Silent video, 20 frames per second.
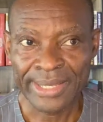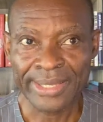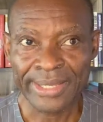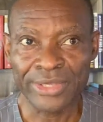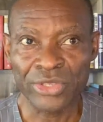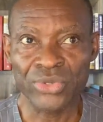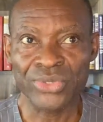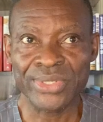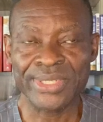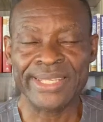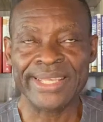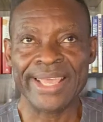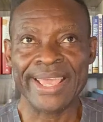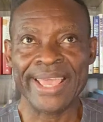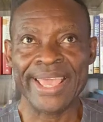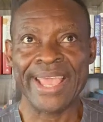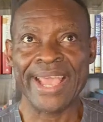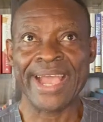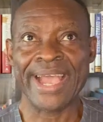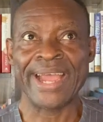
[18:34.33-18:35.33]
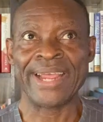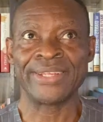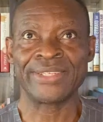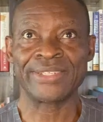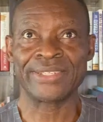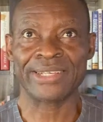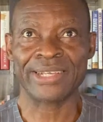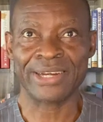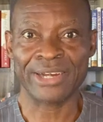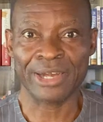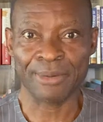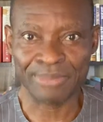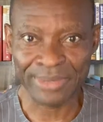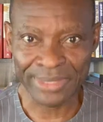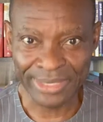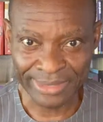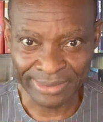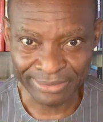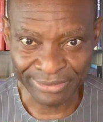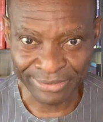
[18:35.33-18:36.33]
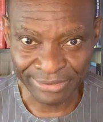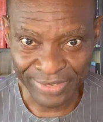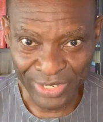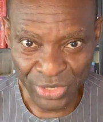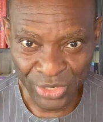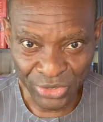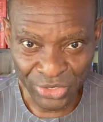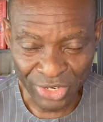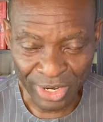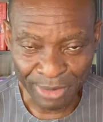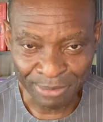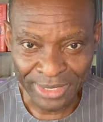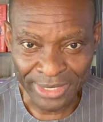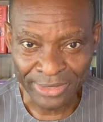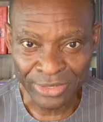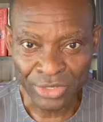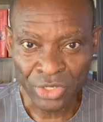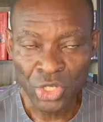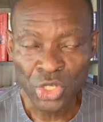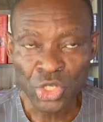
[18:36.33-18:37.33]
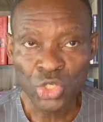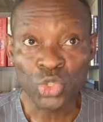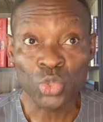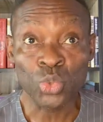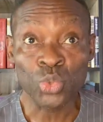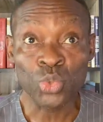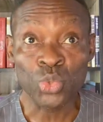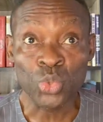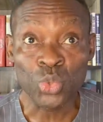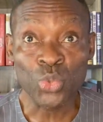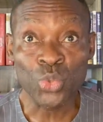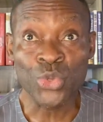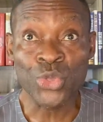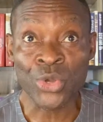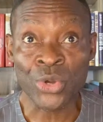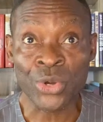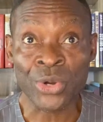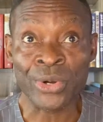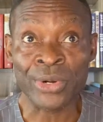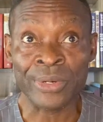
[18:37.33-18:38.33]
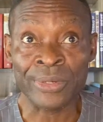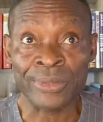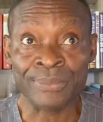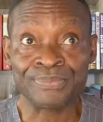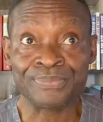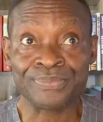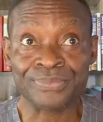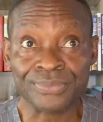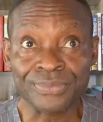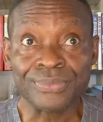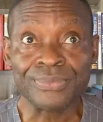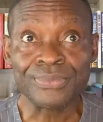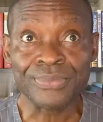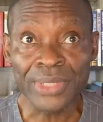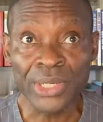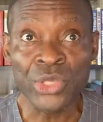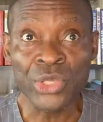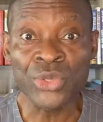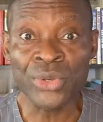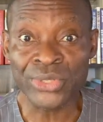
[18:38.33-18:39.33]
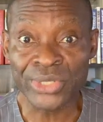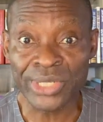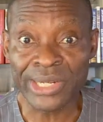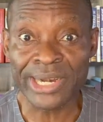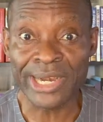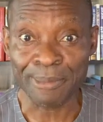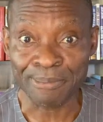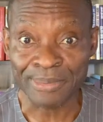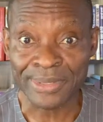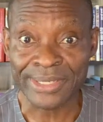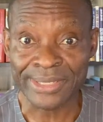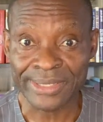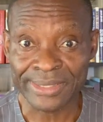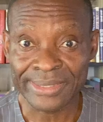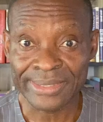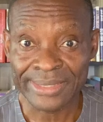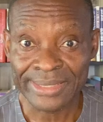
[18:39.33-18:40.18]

using AI scripting, video scripting to do your scripts,